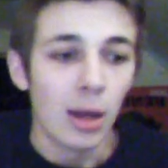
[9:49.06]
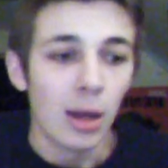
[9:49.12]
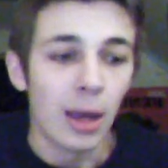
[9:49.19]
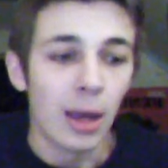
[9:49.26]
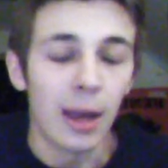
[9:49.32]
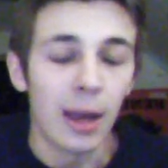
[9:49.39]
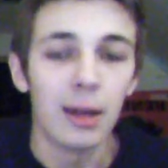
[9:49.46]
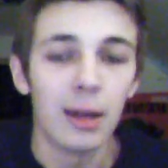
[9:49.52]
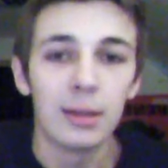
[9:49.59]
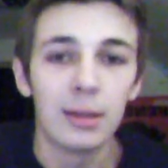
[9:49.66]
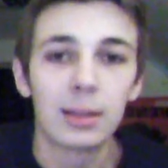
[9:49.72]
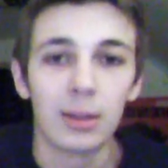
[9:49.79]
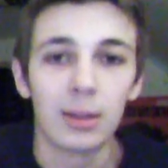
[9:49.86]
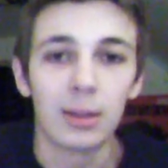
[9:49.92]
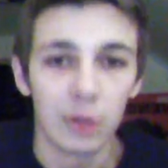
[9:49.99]

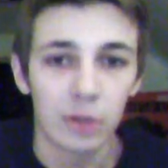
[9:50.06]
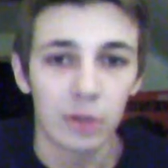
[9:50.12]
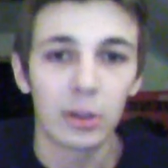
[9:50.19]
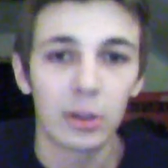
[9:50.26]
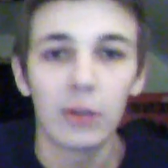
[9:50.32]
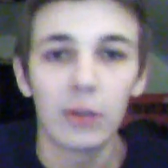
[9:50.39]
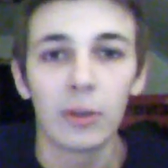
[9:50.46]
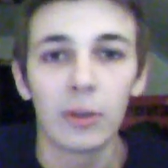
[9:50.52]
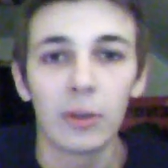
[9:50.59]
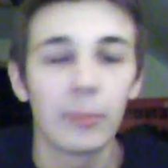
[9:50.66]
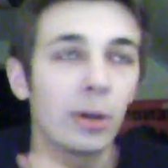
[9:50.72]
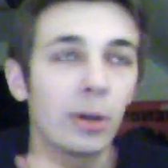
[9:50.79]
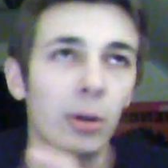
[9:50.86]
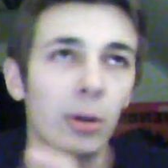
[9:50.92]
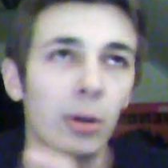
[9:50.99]
And there's 3 of
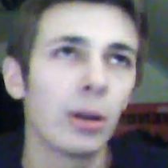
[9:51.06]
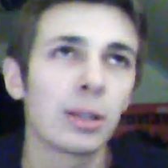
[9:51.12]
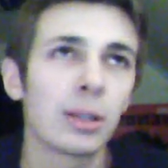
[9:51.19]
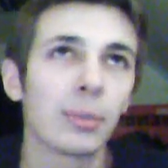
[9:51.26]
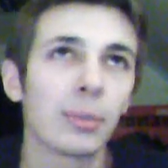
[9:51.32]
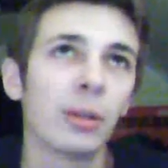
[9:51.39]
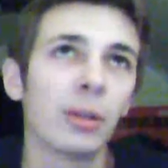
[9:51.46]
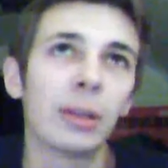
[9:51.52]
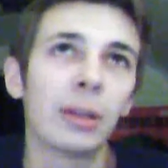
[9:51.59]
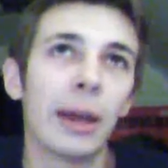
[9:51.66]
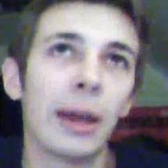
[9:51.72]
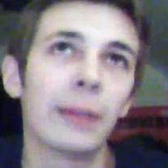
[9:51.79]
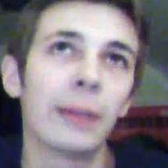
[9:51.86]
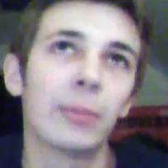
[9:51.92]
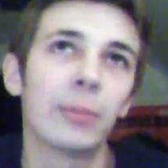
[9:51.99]
them, or something like that,